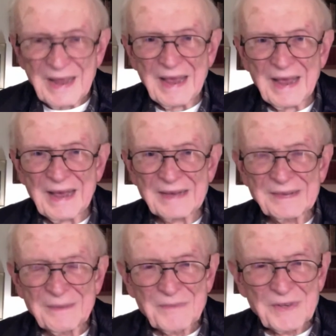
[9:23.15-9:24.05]
And
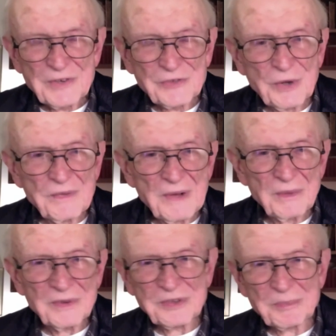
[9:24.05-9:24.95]
Stovall
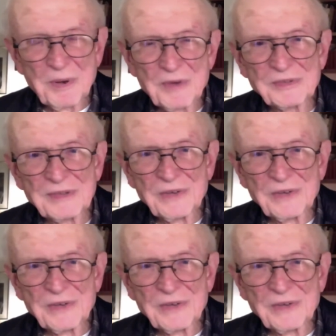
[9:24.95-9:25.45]
was supposedly